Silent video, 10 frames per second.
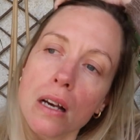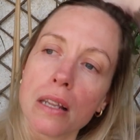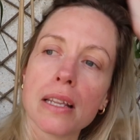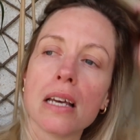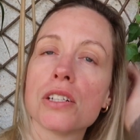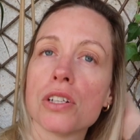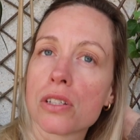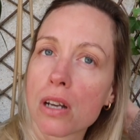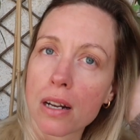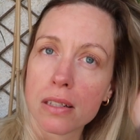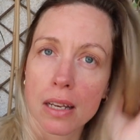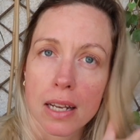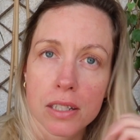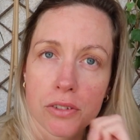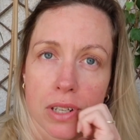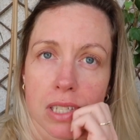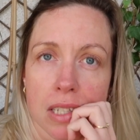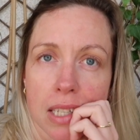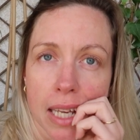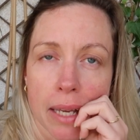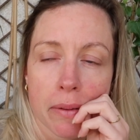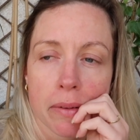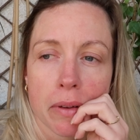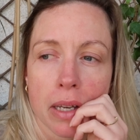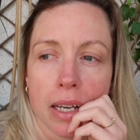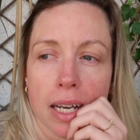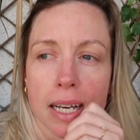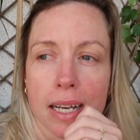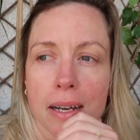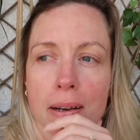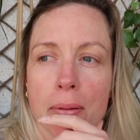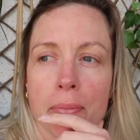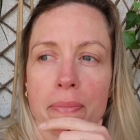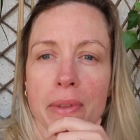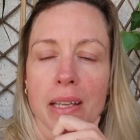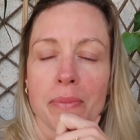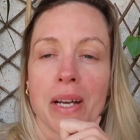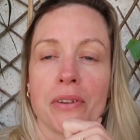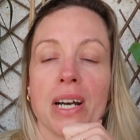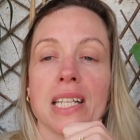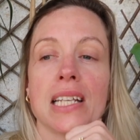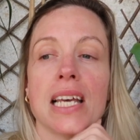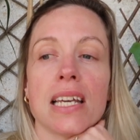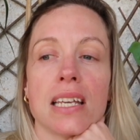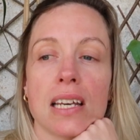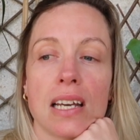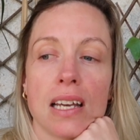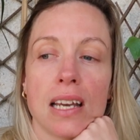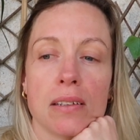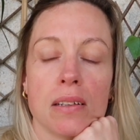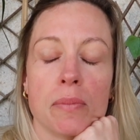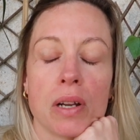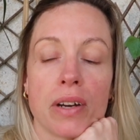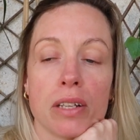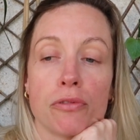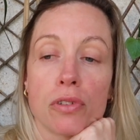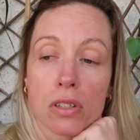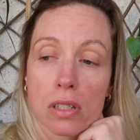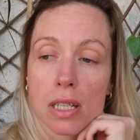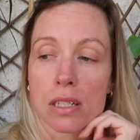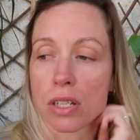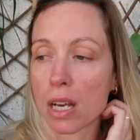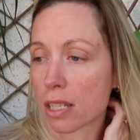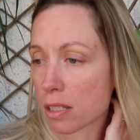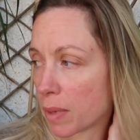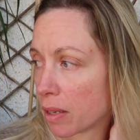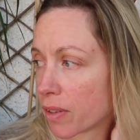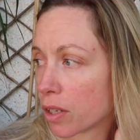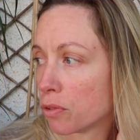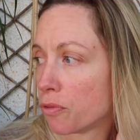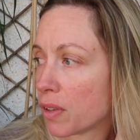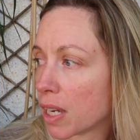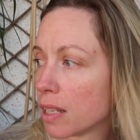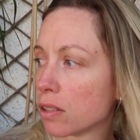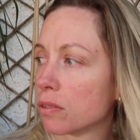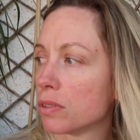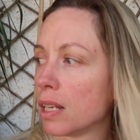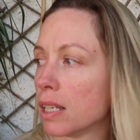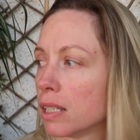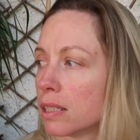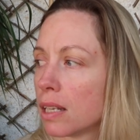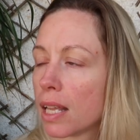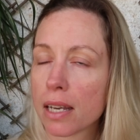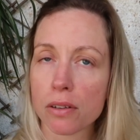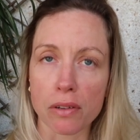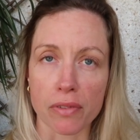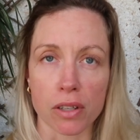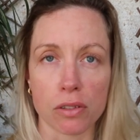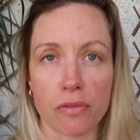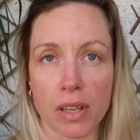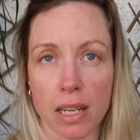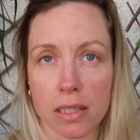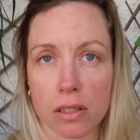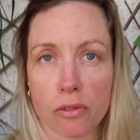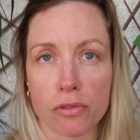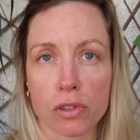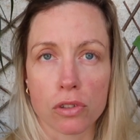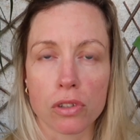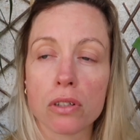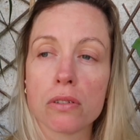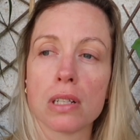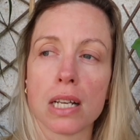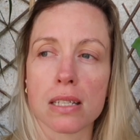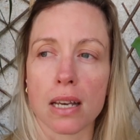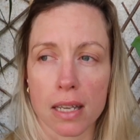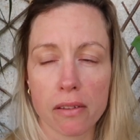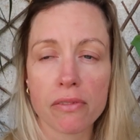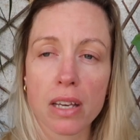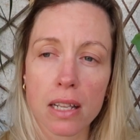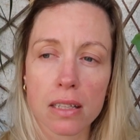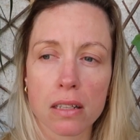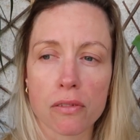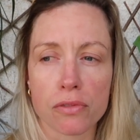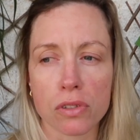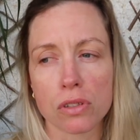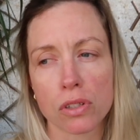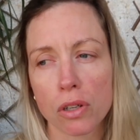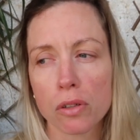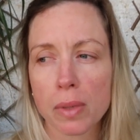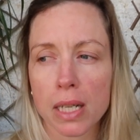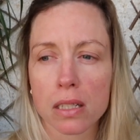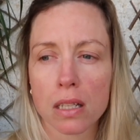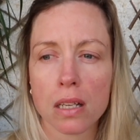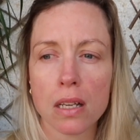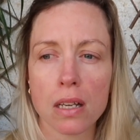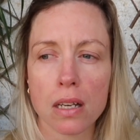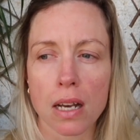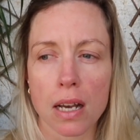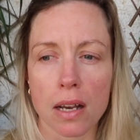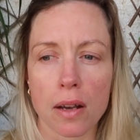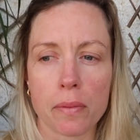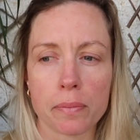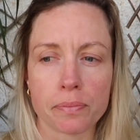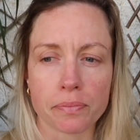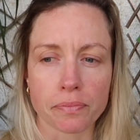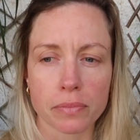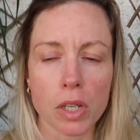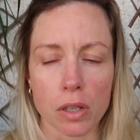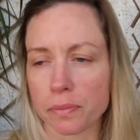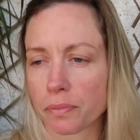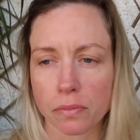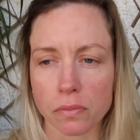And then she started the electricity in my right leg and then my right foot, and she asked me if I could feel it only in the leg or if I could feel it in the foot too, and I said I can feel it in the foot too, but you know.